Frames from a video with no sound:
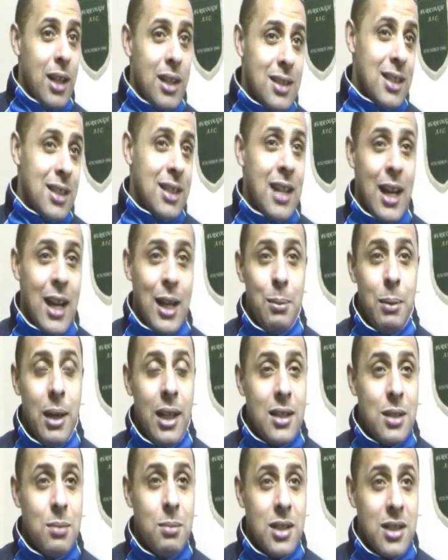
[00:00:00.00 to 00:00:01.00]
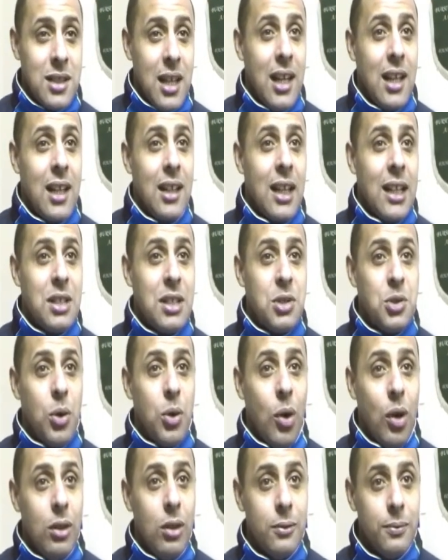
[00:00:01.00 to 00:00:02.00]
minutes and then he makes a mistake and they
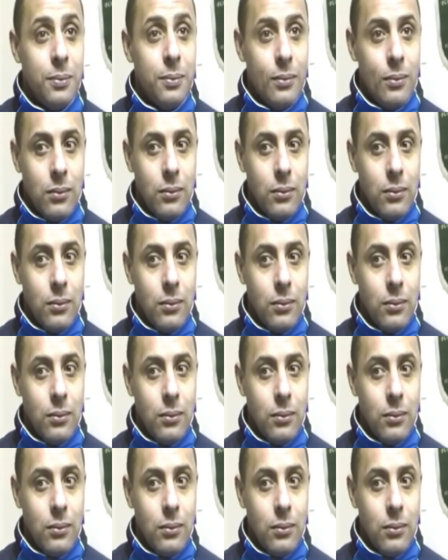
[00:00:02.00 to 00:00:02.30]
score.